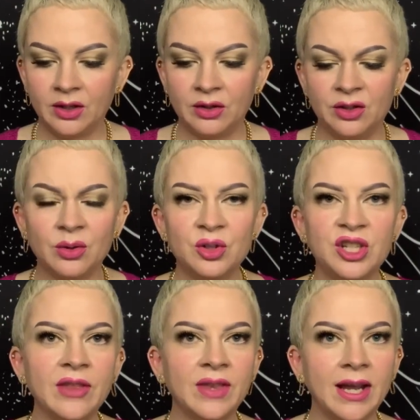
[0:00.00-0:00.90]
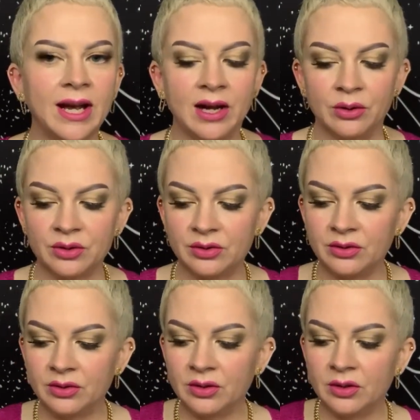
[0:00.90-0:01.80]
Don't shut that out.
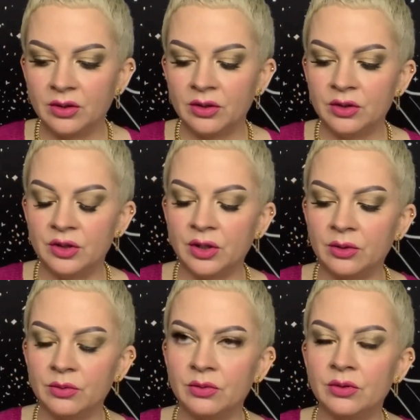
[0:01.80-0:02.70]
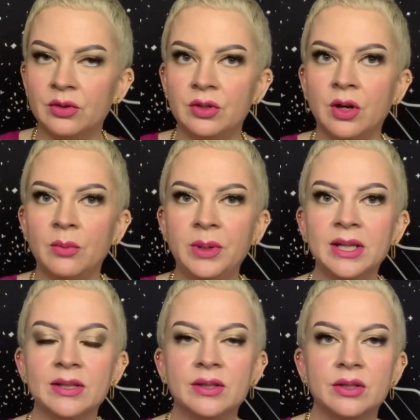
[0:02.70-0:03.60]
Don't
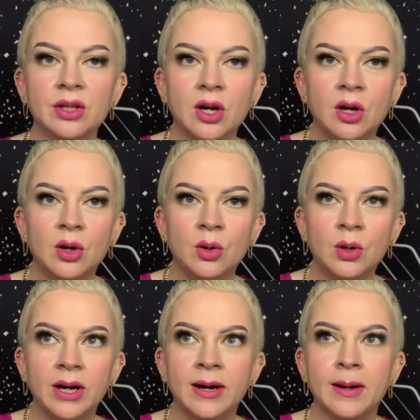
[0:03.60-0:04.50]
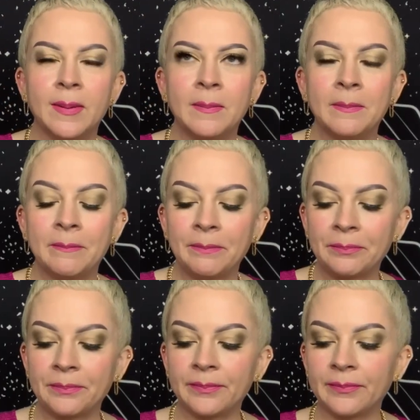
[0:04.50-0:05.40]
be so
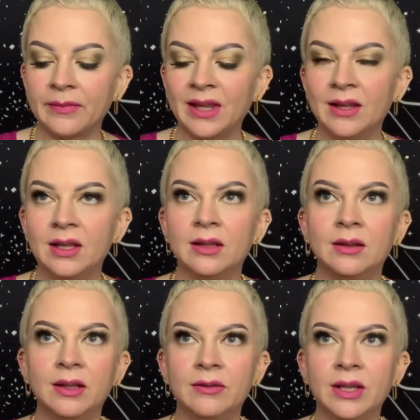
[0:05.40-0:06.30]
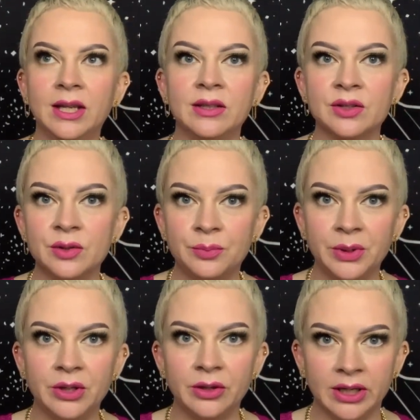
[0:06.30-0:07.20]
living in
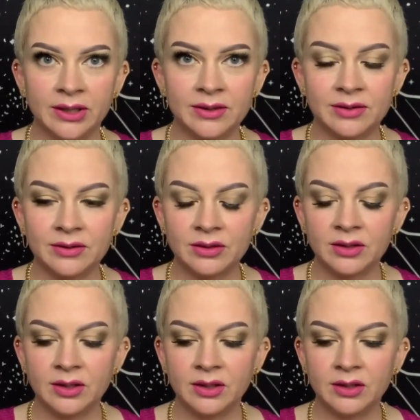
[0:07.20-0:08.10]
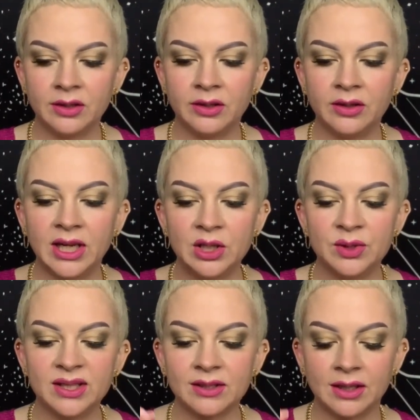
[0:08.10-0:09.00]
spirit that you
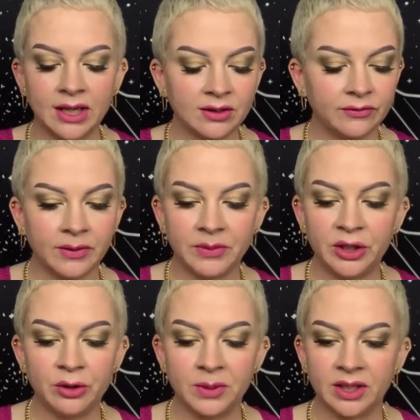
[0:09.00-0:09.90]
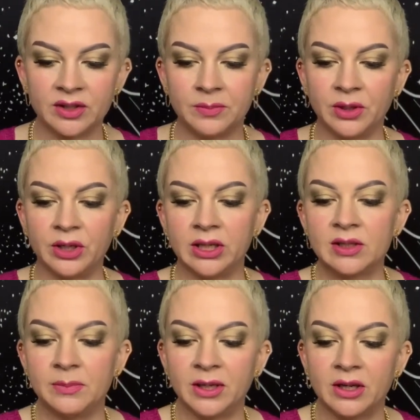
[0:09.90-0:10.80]
disconnect from the human experience,
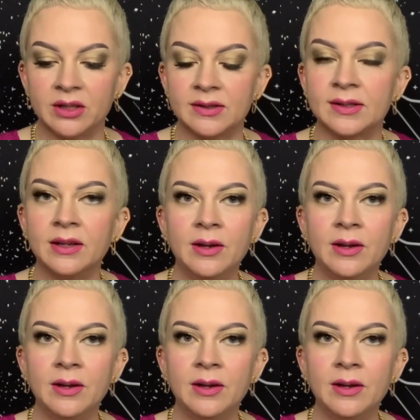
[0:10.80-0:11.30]
because